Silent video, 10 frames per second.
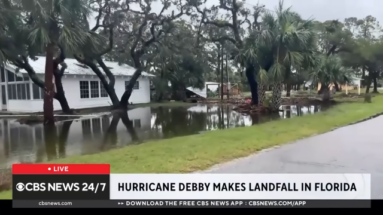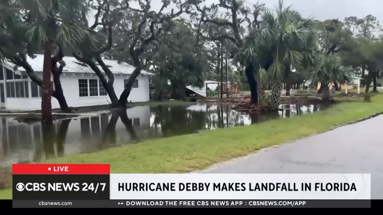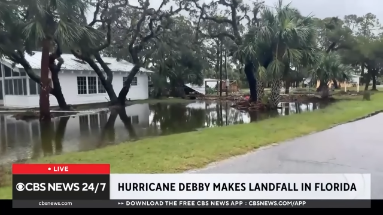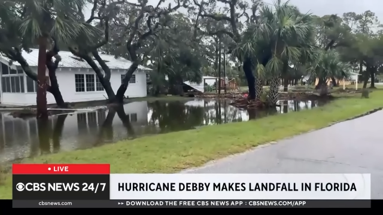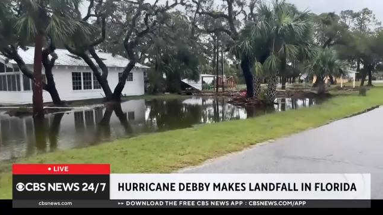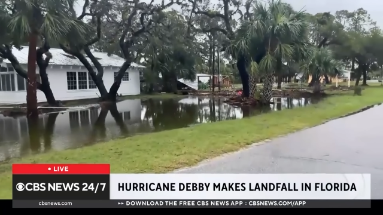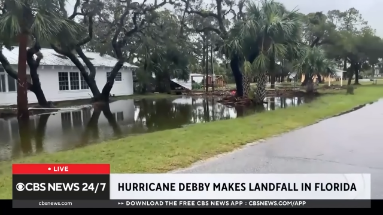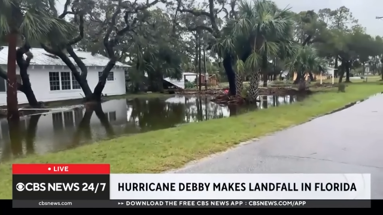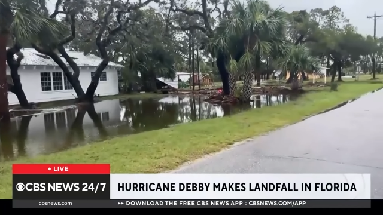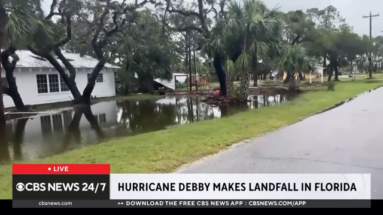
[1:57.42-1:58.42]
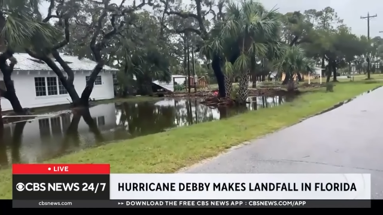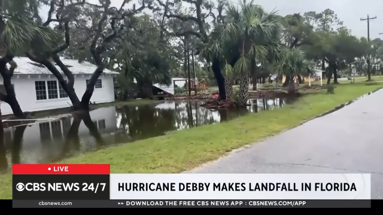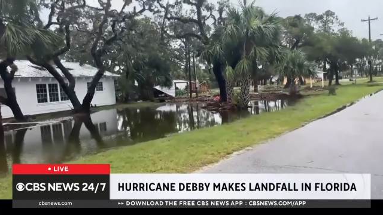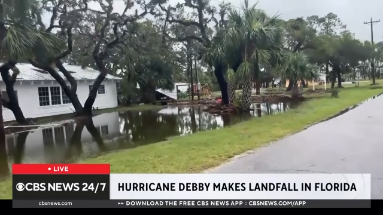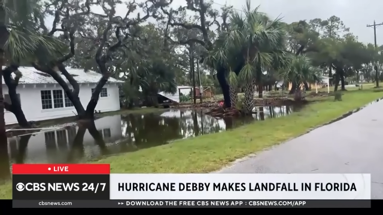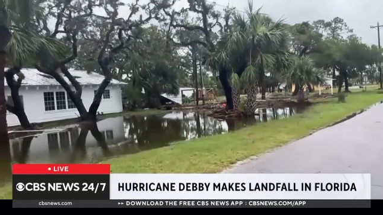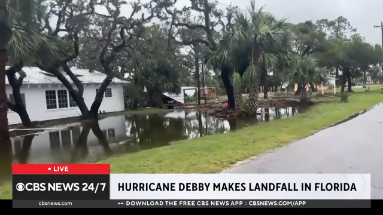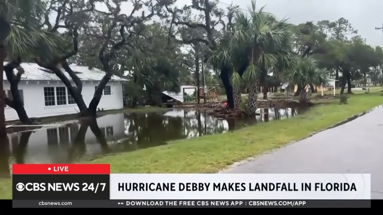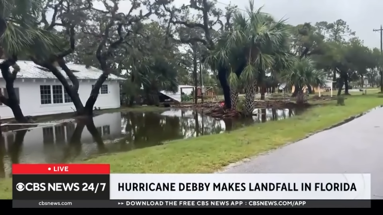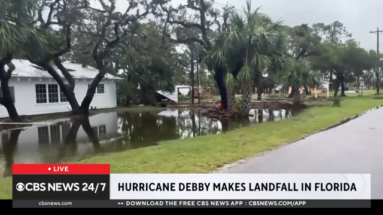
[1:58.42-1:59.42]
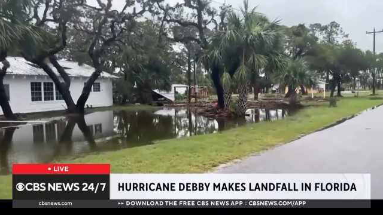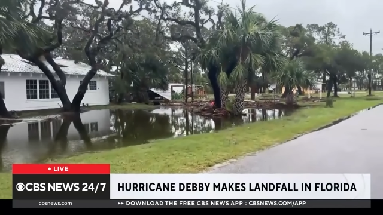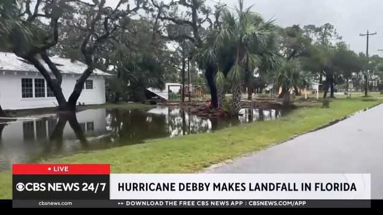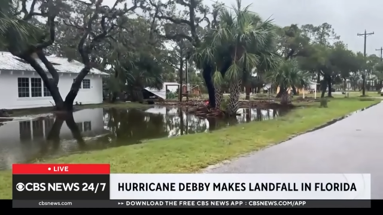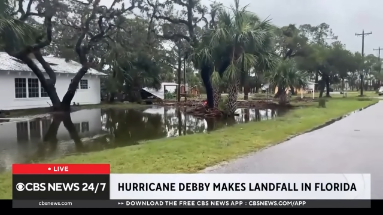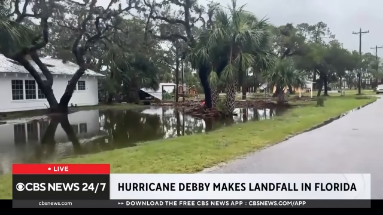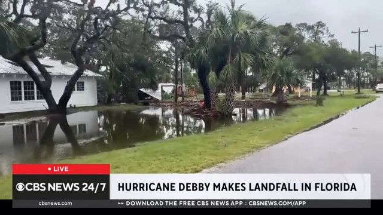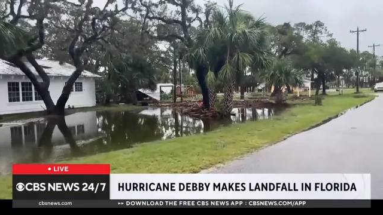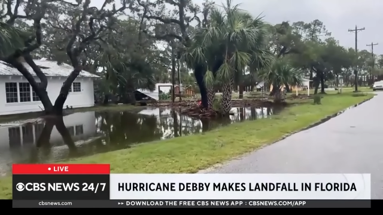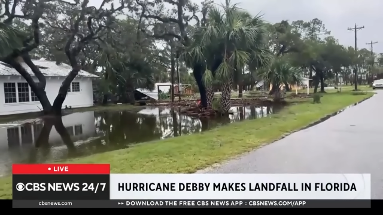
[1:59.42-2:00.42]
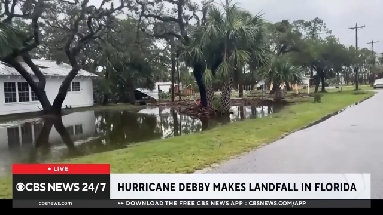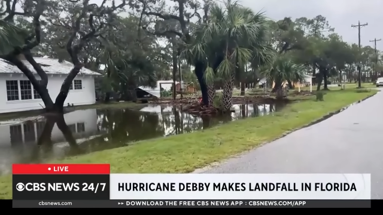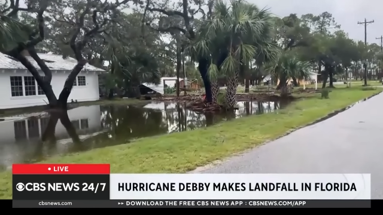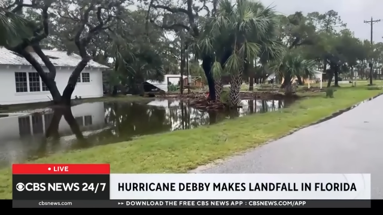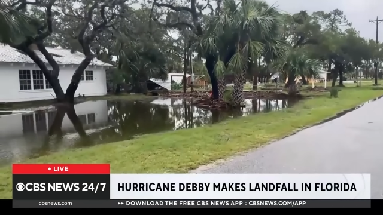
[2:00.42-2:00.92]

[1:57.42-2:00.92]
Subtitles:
(no speaker visible)